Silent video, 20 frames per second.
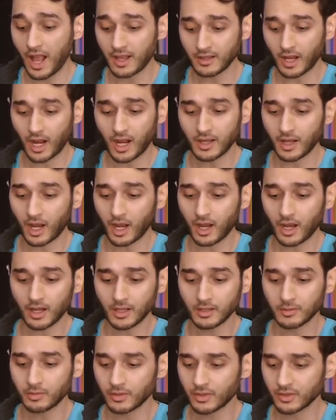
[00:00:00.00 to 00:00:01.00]

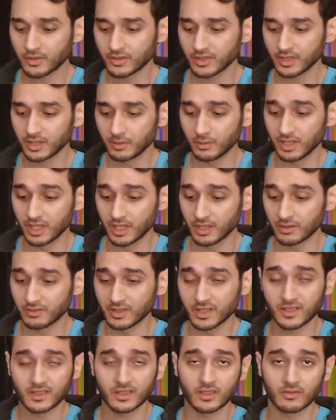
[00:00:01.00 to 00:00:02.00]
I personally believe
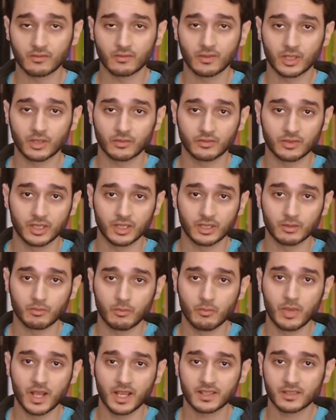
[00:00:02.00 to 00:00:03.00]
this is one of the
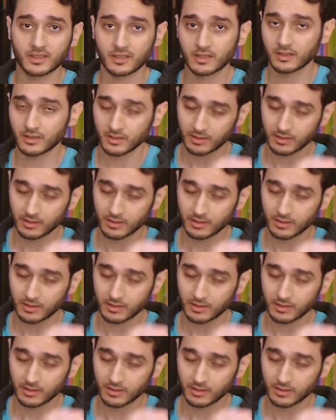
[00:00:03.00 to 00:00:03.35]
best